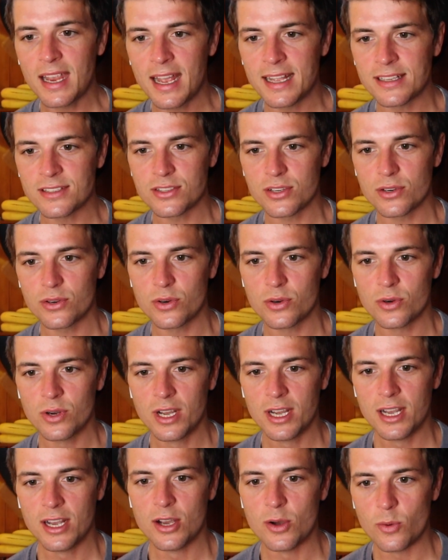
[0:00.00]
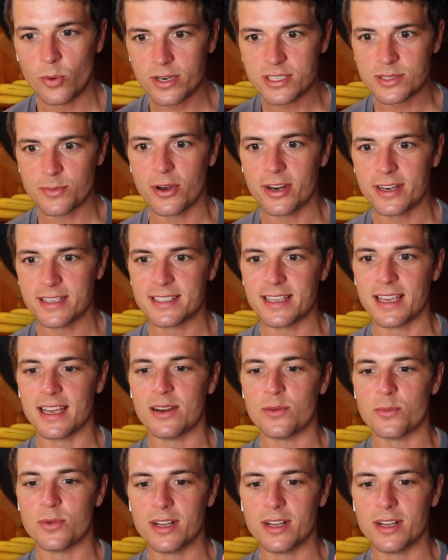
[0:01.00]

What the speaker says: And so, what is a body scan?